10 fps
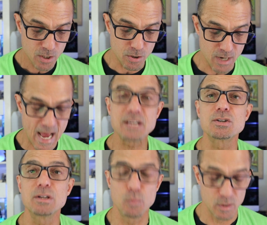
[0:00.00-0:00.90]
could
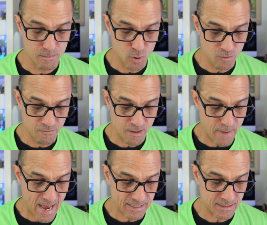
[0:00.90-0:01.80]
actually remove the
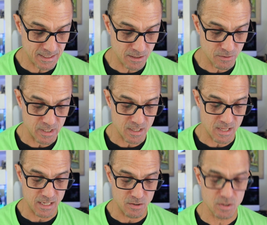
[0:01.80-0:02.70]
bacteria
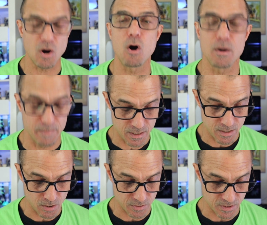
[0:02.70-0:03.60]
that you're carbon
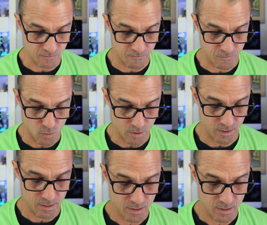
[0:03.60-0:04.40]
dosing for.